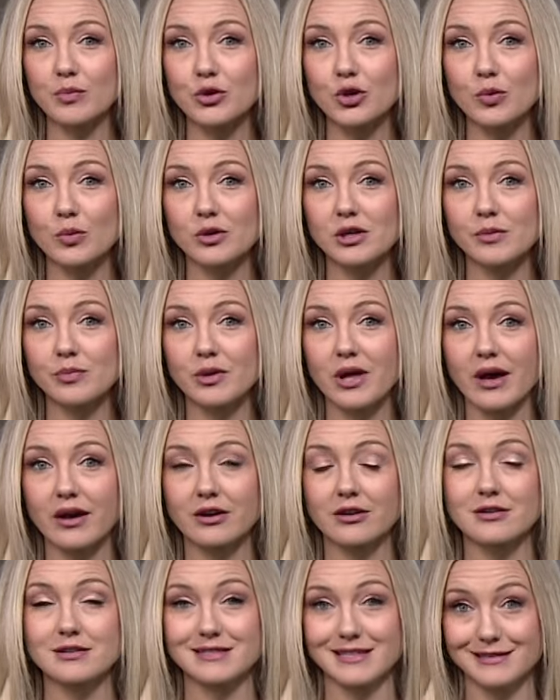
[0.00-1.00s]
puberty
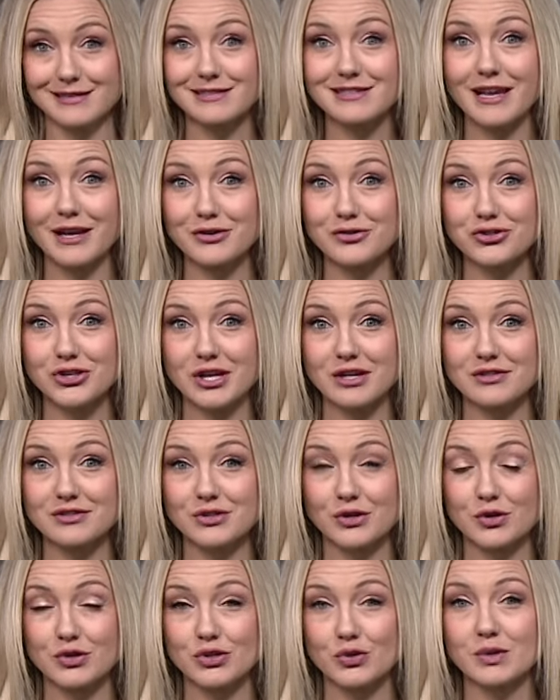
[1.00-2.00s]
blockers and sex change
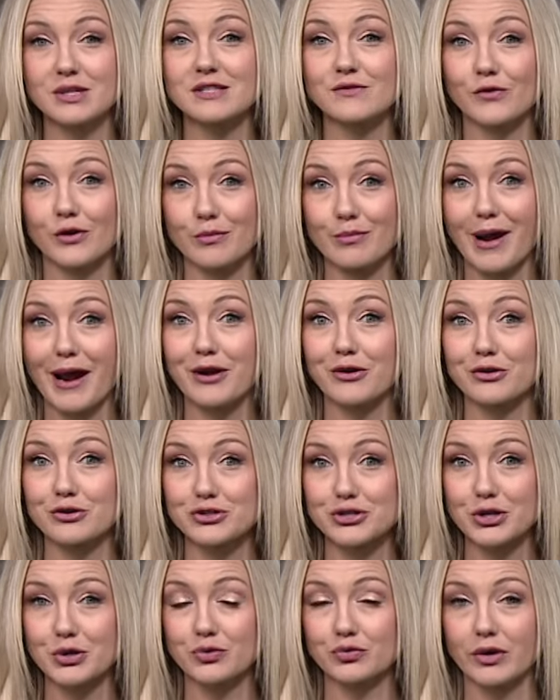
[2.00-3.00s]
surgeries for minor
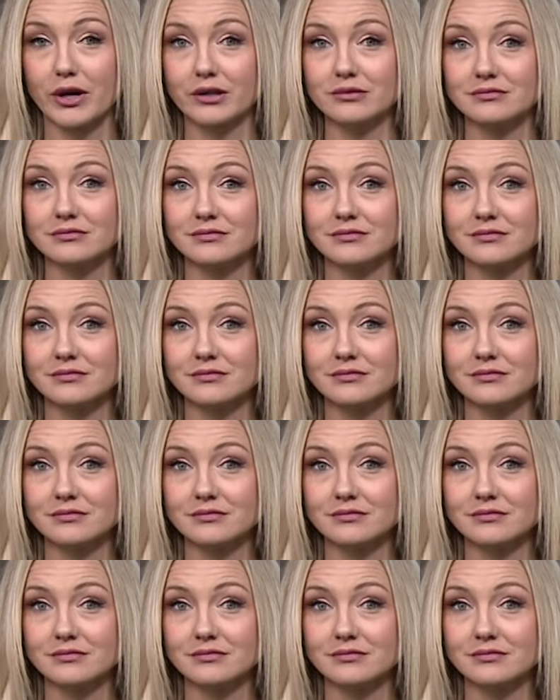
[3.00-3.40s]
children.